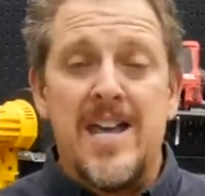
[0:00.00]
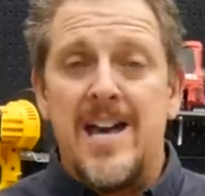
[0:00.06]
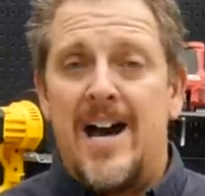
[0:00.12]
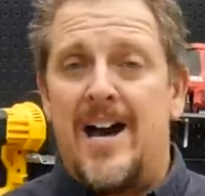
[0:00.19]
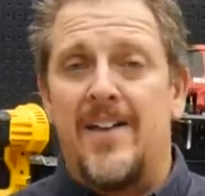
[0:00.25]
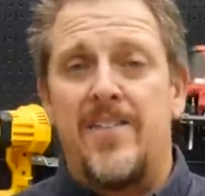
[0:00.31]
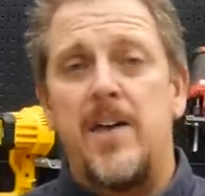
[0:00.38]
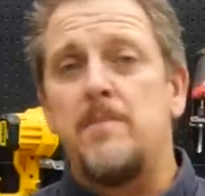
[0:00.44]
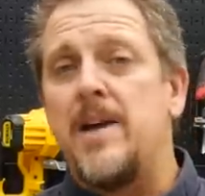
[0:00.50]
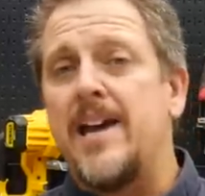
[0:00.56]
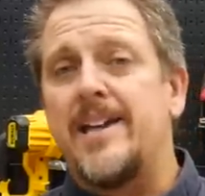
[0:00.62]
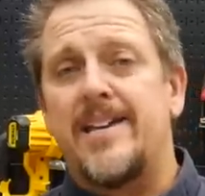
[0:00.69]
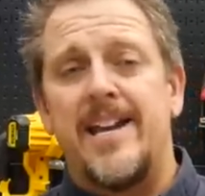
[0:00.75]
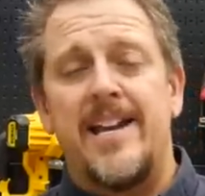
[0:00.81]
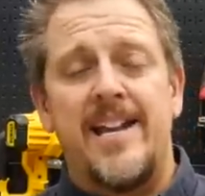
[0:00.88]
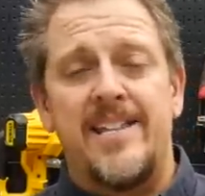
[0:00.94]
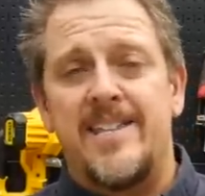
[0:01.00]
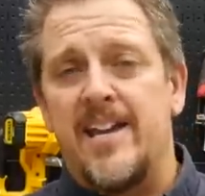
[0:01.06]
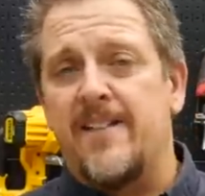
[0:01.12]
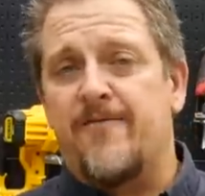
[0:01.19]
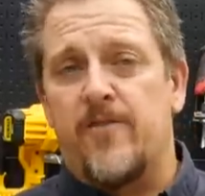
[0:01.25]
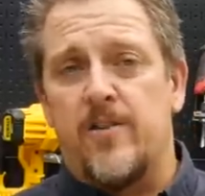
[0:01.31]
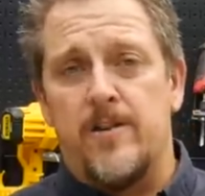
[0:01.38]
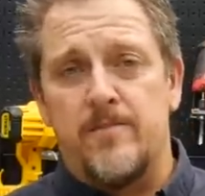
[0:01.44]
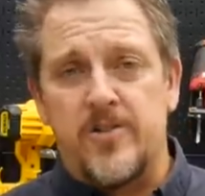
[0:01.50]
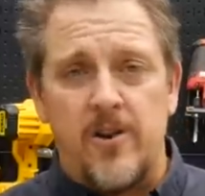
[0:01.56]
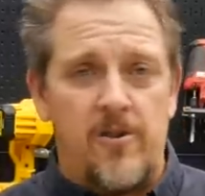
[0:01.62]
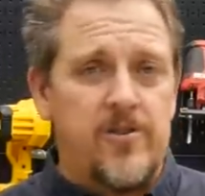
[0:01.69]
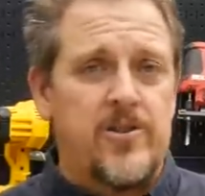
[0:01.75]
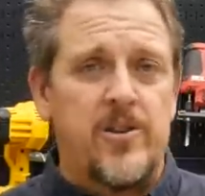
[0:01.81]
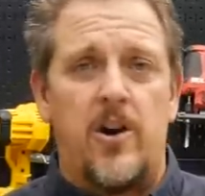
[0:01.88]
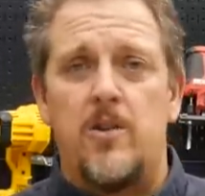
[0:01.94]
Uh, they make anything from
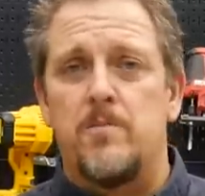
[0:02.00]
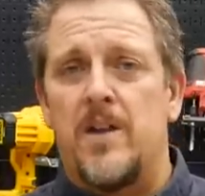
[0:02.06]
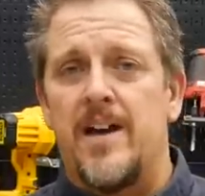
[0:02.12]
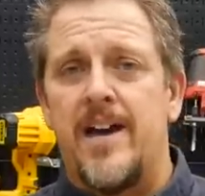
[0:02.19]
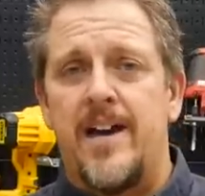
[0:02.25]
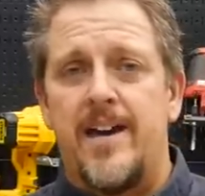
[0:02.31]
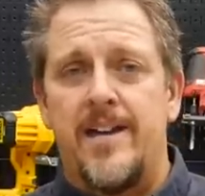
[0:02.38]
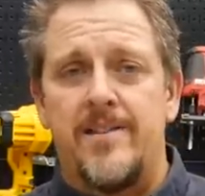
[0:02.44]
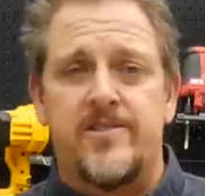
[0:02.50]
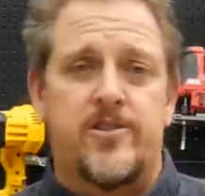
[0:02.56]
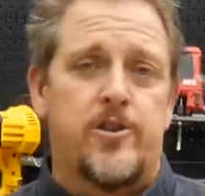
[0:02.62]
circ saw blades